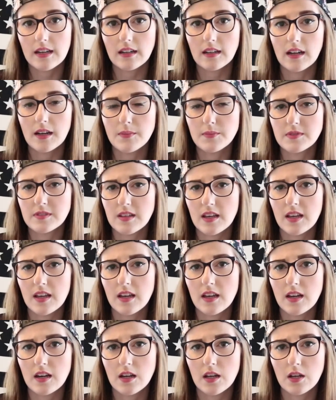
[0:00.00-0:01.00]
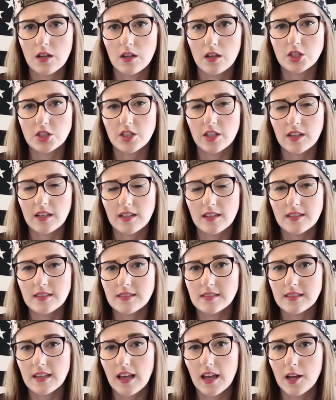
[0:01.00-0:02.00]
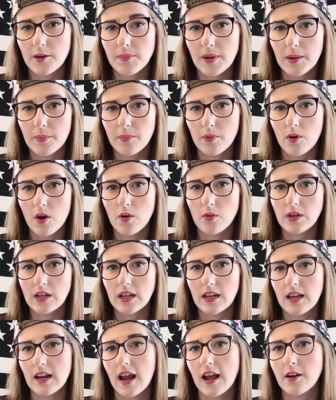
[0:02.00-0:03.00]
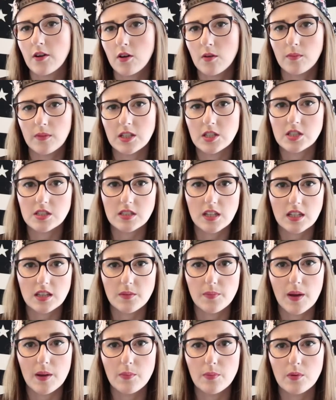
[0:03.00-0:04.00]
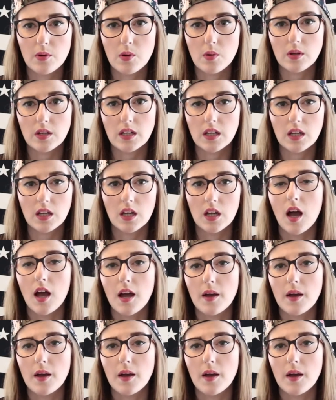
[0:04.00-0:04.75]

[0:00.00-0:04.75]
It comes in cheese and pepperoni, and I normally just get the pepperoni.